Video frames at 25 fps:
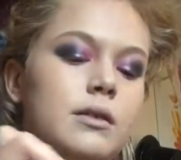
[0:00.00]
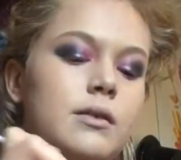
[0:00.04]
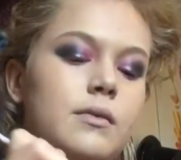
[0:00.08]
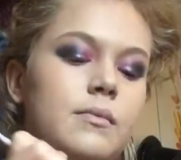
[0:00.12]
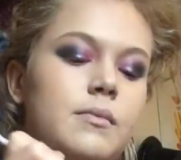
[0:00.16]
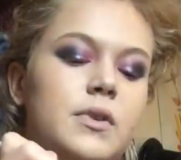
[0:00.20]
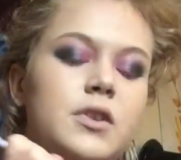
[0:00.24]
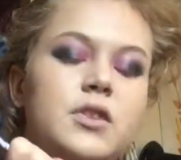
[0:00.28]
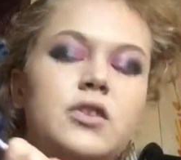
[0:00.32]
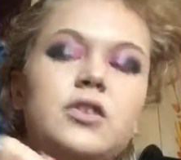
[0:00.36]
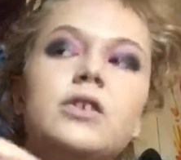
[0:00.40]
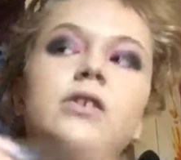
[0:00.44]

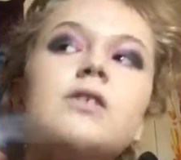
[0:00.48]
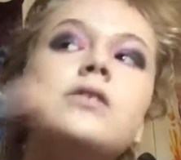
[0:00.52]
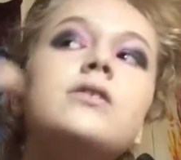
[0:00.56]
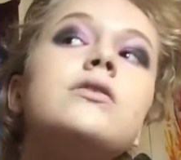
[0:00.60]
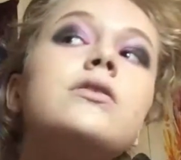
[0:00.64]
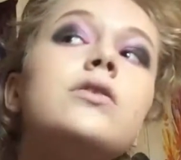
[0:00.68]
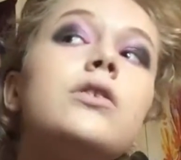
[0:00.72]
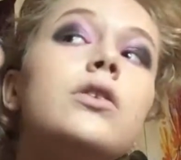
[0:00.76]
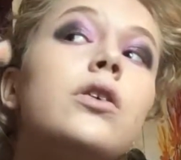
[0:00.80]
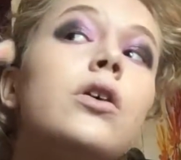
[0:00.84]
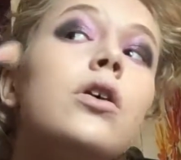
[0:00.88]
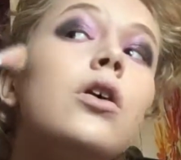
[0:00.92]
Let me
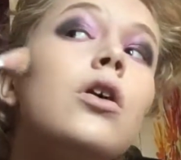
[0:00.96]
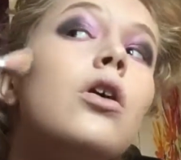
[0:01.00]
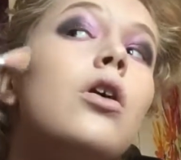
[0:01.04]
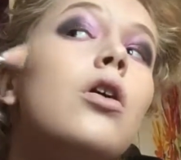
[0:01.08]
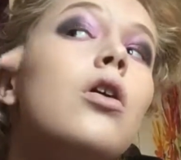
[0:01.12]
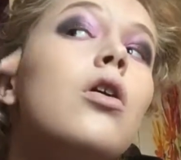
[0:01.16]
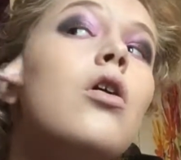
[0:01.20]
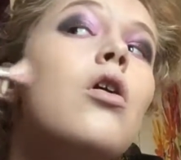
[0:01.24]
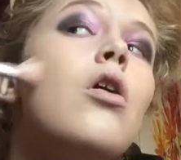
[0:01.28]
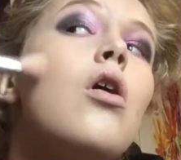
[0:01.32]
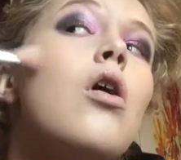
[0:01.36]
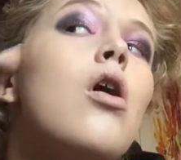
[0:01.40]
just
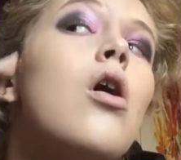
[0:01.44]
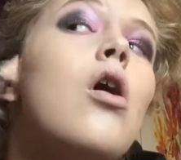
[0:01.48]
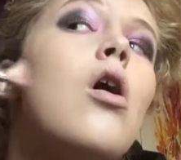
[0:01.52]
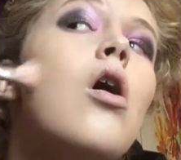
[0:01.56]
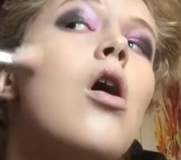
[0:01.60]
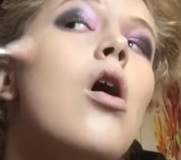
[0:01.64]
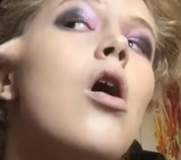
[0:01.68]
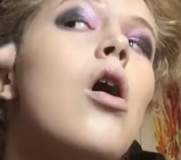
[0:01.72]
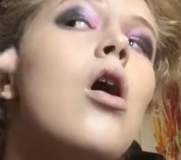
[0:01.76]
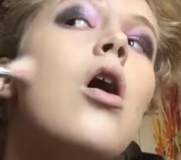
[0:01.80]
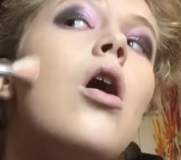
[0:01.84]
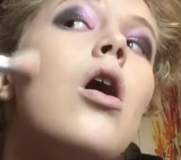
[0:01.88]

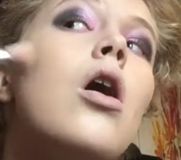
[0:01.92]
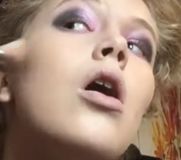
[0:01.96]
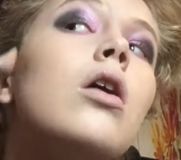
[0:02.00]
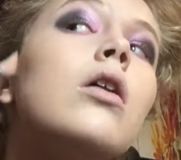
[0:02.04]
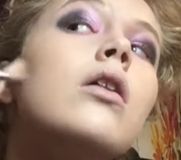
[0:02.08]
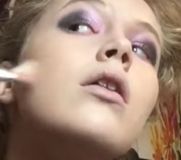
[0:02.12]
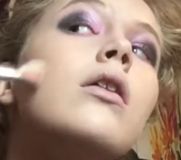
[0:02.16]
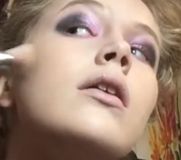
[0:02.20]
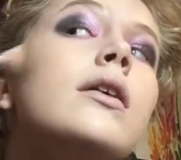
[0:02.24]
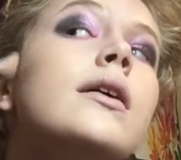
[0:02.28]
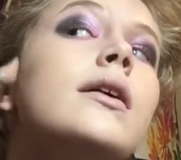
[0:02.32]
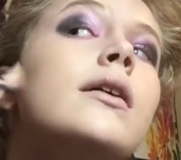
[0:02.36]
a
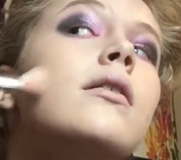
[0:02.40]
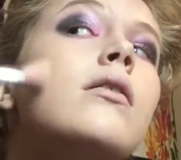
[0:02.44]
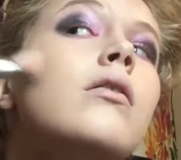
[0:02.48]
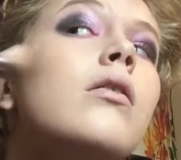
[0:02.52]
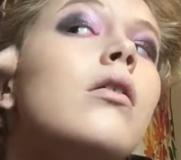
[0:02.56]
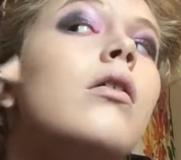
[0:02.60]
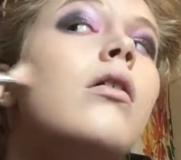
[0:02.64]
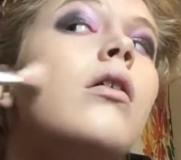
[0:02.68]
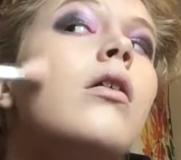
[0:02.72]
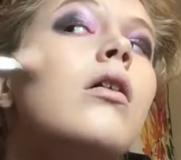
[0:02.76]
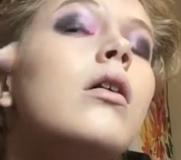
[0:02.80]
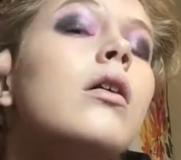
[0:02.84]

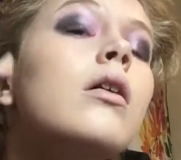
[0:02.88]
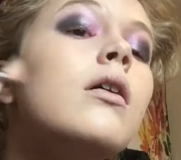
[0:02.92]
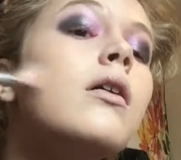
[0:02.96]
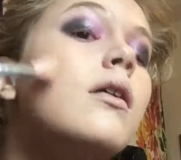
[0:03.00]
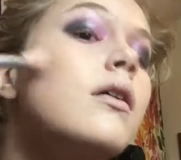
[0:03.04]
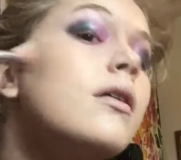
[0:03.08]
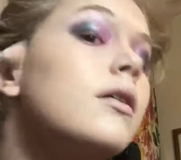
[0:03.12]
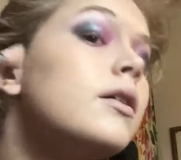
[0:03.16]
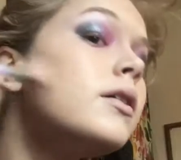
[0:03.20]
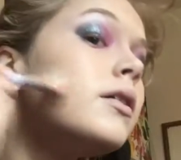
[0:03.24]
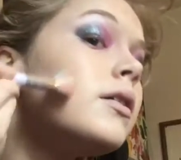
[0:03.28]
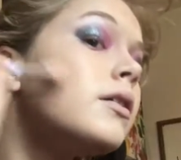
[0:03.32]
little,
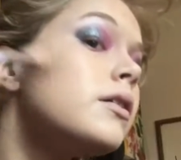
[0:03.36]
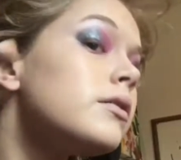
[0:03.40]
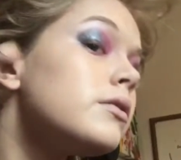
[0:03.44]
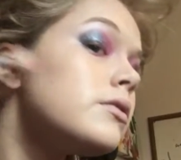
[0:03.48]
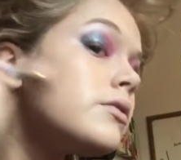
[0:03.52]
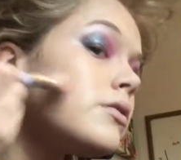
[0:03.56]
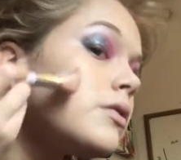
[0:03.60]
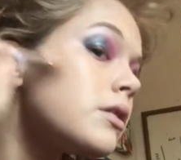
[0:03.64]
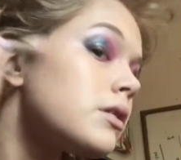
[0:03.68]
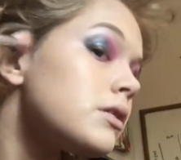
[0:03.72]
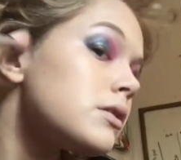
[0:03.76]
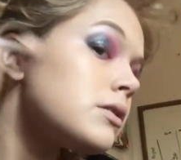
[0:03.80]

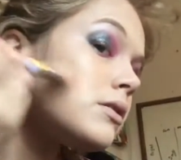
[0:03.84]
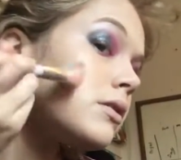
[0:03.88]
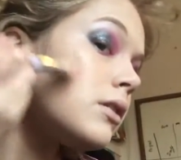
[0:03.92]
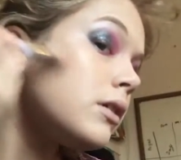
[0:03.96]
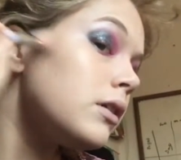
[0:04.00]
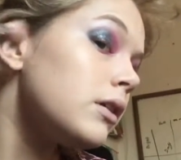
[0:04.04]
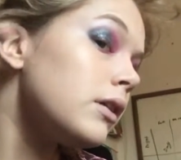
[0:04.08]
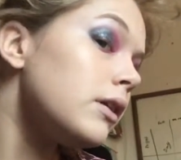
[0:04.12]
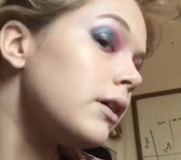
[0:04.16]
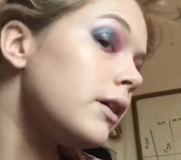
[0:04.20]
just